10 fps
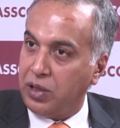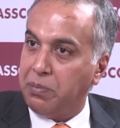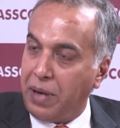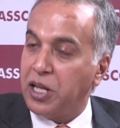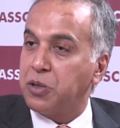the
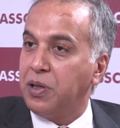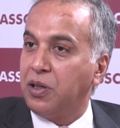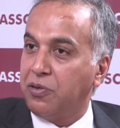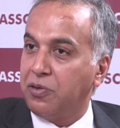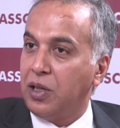
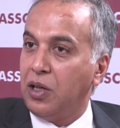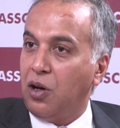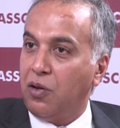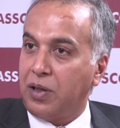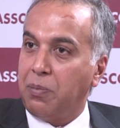management
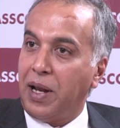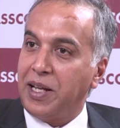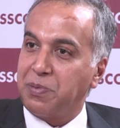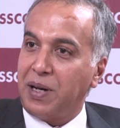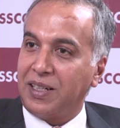of
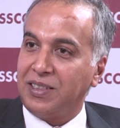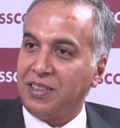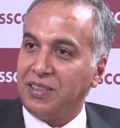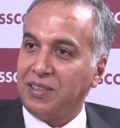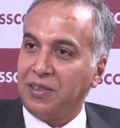compliance
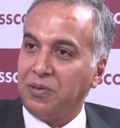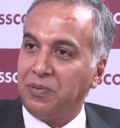practices?